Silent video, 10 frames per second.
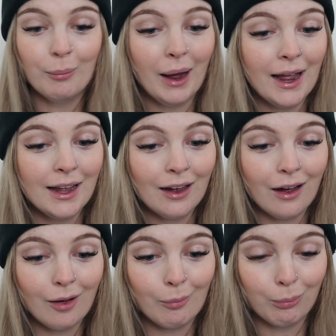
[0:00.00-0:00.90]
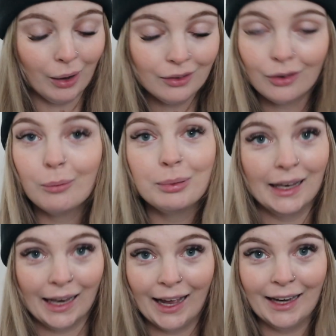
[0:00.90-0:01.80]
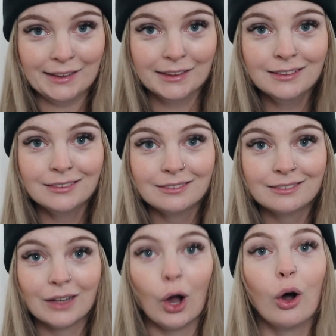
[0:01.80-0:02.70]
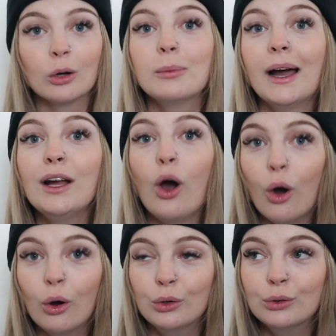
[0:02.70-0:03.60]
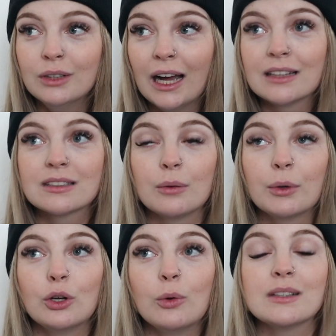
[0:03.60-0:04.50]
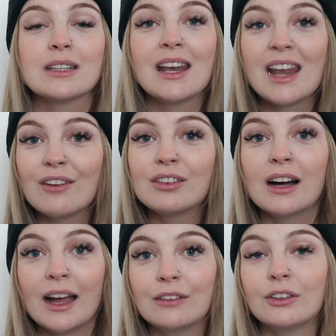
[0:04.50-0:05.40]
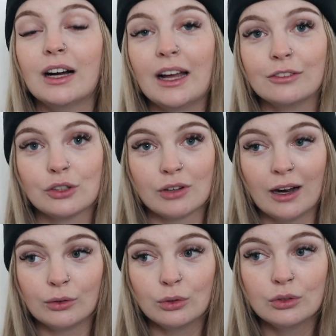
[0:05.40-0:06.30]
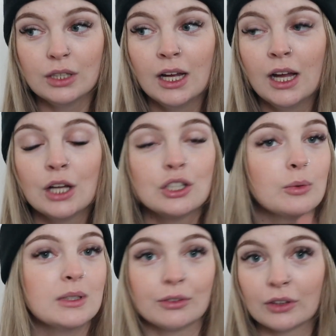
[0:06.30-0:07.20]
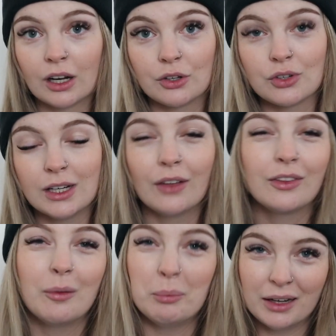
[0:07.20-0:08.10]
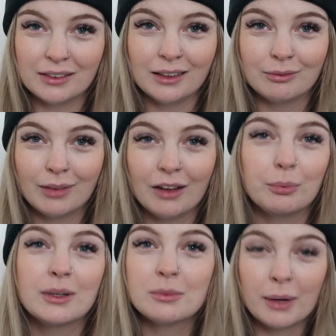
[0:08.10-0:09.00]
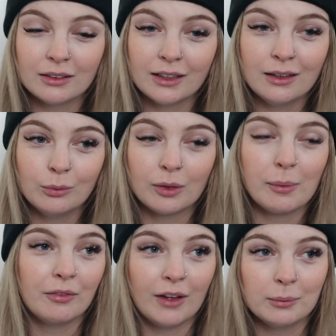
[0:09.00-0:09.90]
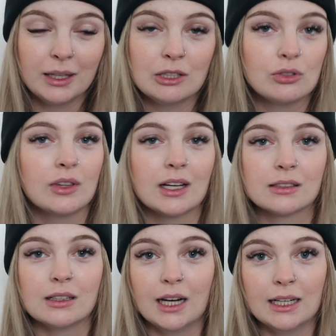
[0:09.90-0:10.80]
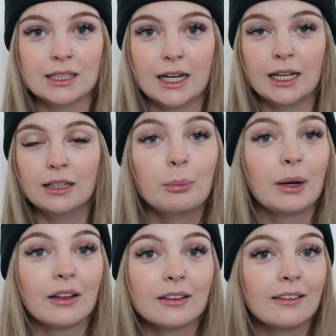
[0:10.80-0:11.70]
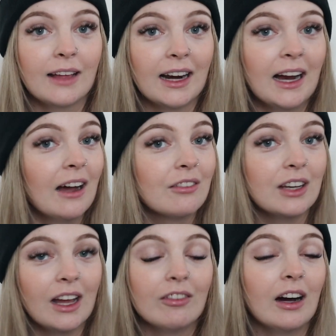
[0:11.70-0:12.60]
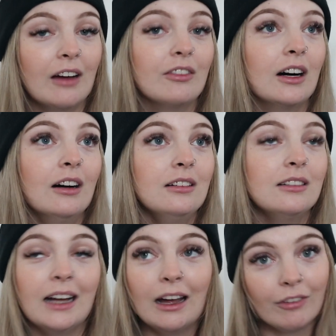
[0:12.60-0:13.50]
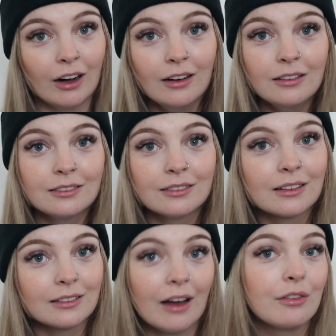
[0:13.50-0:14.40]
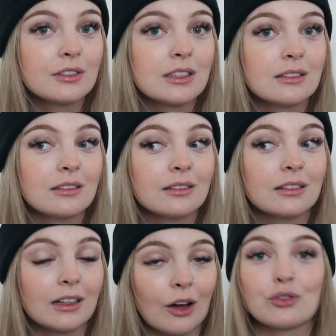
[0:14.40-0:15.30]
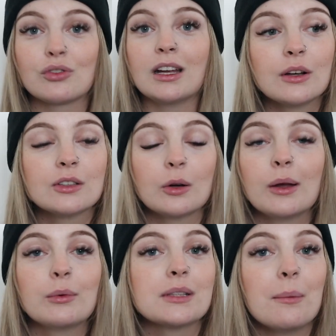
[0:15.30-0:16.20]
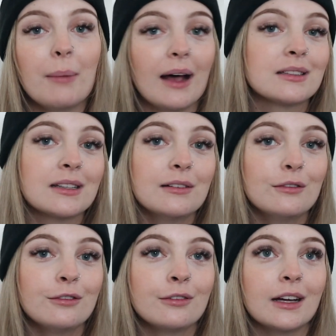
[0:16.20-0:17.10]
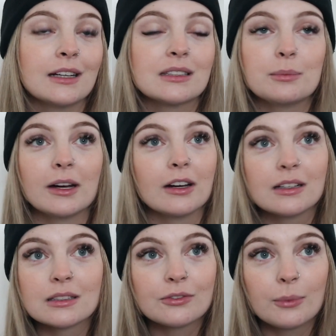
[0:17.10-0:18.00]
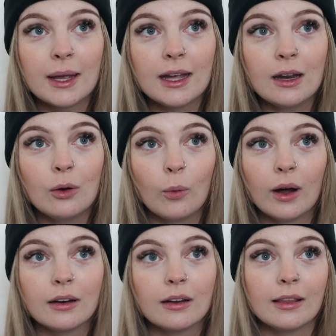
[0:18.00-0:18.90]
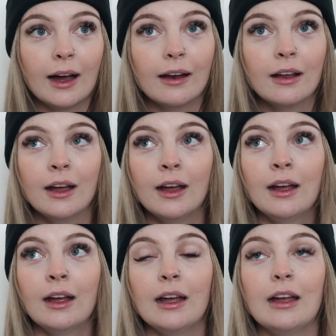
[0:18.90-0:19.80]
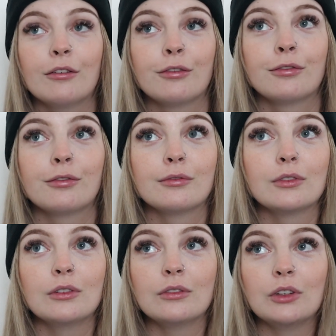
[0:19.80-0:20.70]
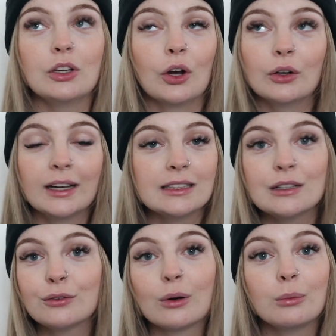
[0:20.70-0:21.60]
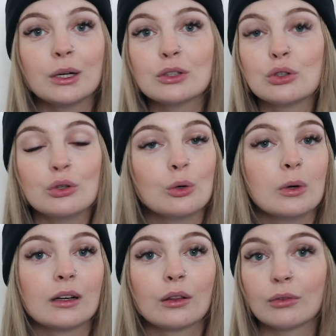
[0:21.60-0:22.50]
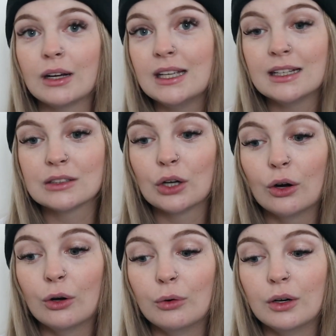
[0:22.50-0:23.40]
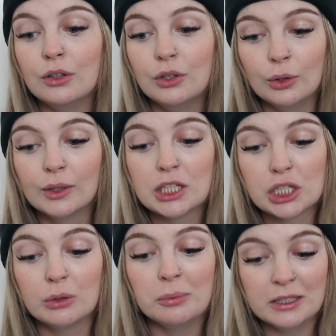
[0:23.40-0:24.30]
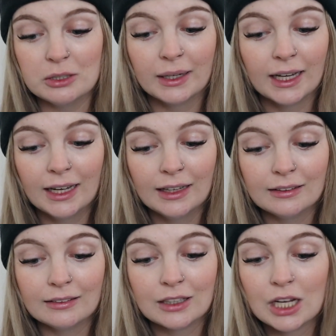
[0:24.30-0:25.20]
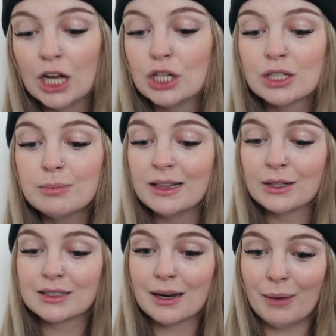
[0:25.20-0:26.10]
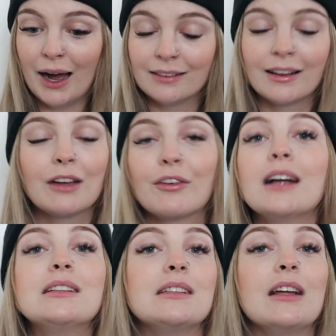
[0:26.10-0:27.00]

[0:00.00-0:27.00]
my butt on a plane on my own as someone who has never, ever, ever traveled to a different country other than Bali. I've been to Bali with my family in 2019, but other than that, I have never, ever, ever left the country. So it was a massive experience for me, one that if, you know, Lacey from 2-3 years ago knew that she would be doing it, should be losing her mind. Like, if I